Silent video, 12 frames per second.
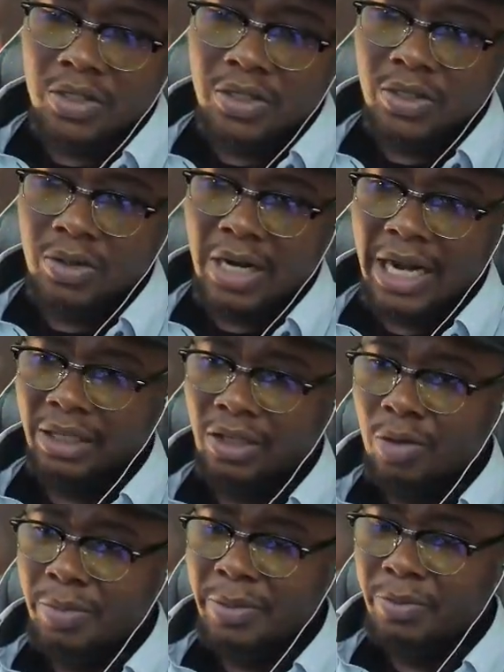So a lot
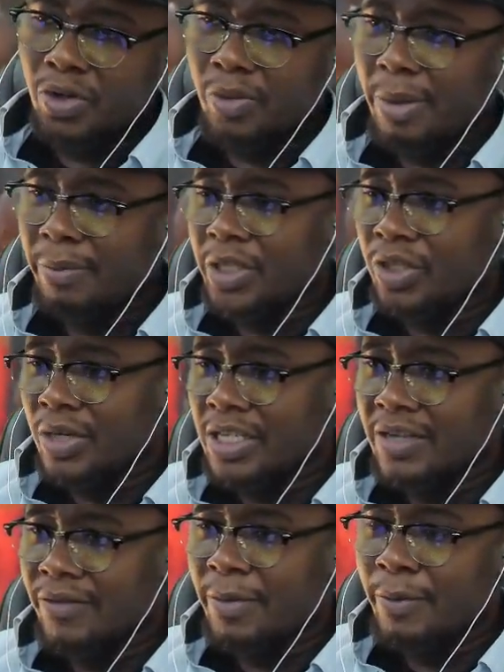of people remember Jonas
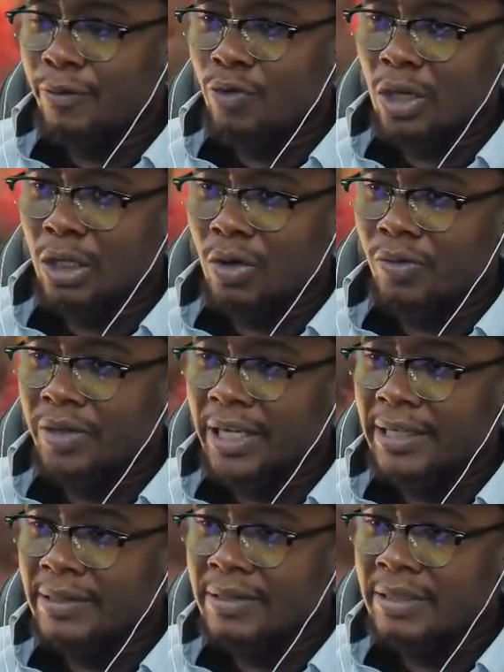Savimbi for a lot of
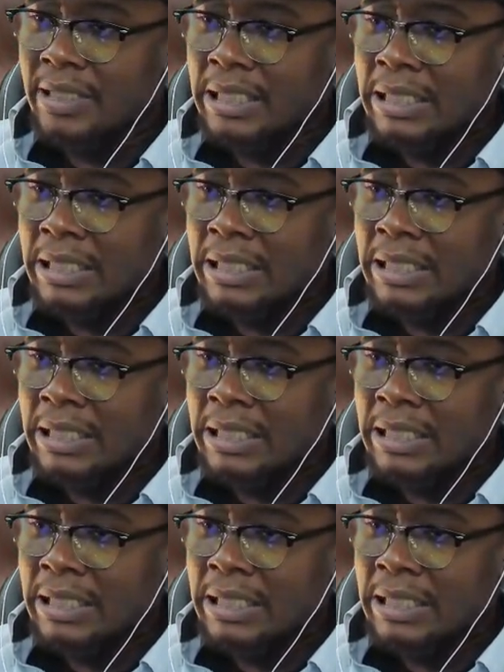things.